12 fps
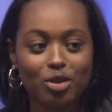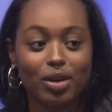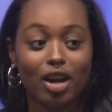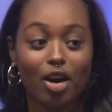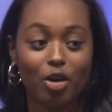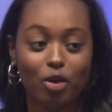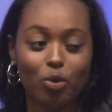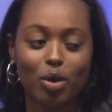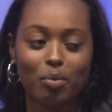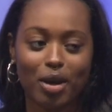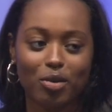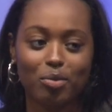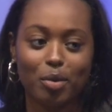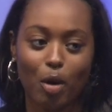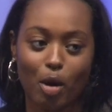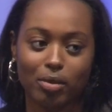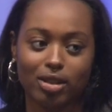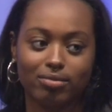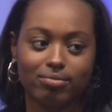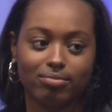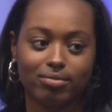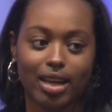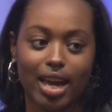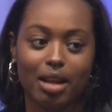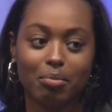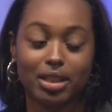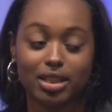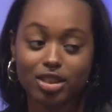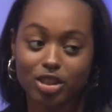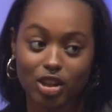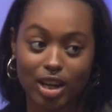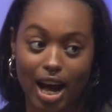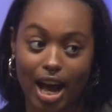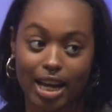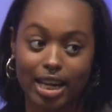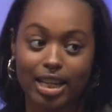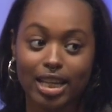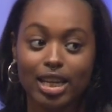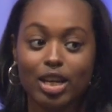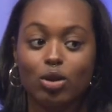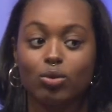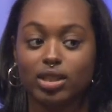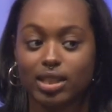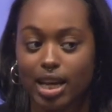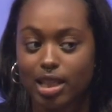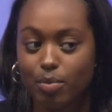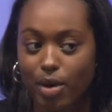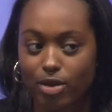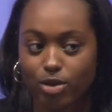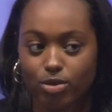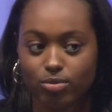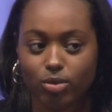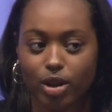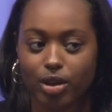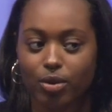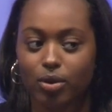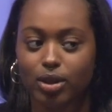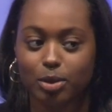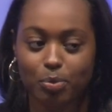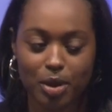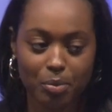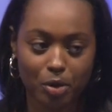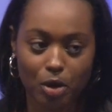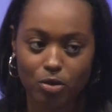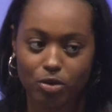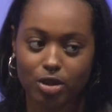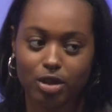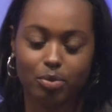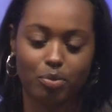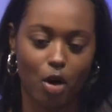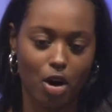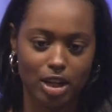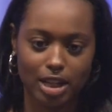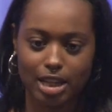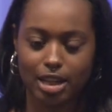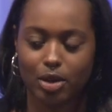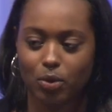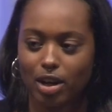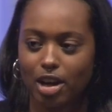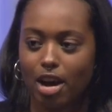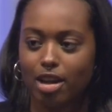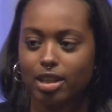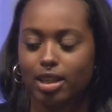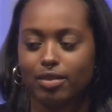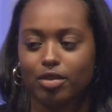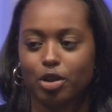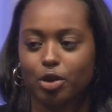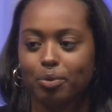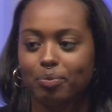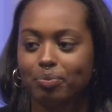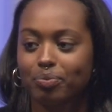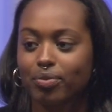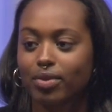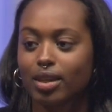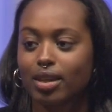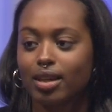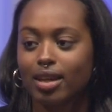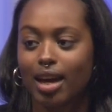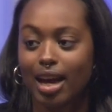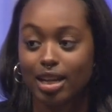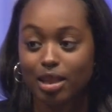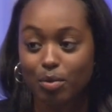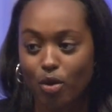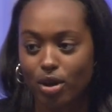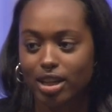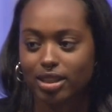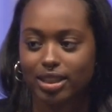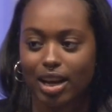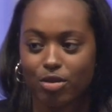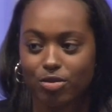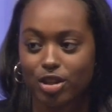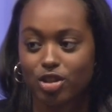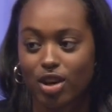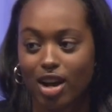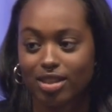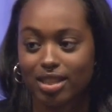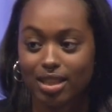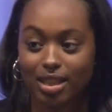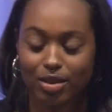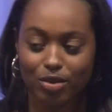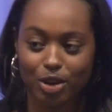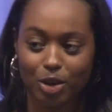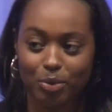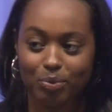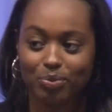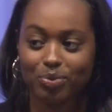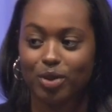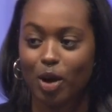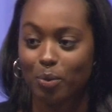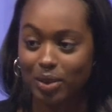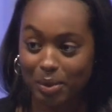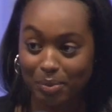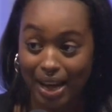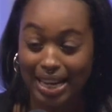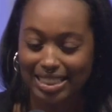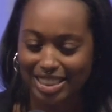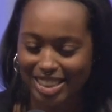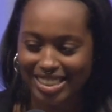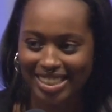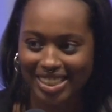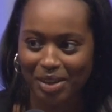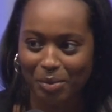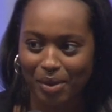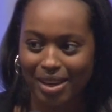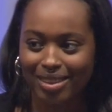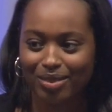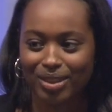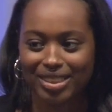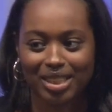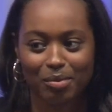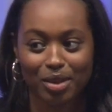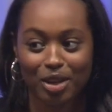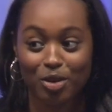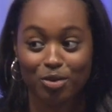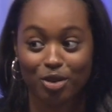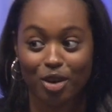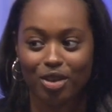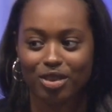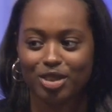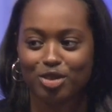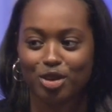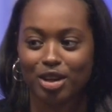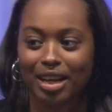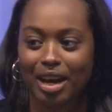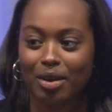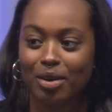we got our own one-bedroom apartment. And my sister and I would stay in the bedroom while there were always people over partying and whatnot in the living room. And in the mornings, I would venture out to the living room, open the blinds just a little bit while stumbling over all the drunk,